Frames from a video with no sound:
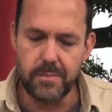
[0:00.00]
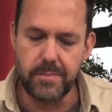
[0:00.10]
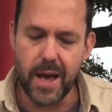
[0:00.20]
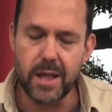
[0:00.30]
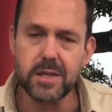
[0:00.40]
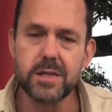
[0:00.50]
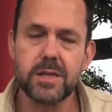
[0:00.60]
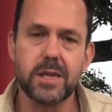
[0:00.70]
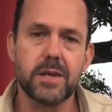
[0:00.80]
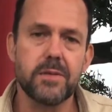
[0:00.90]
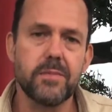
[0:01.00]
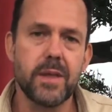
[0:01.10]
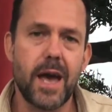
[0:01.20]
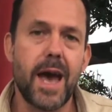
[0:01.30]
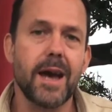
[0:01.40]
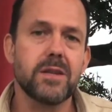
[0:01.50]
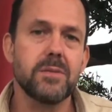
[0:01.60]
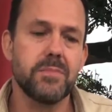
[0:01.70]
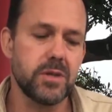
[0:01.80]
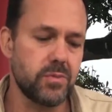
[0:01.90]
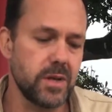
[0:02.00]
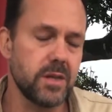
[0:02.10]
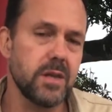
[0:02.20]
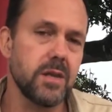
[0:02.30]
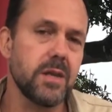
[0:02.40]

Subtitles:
balancing act between the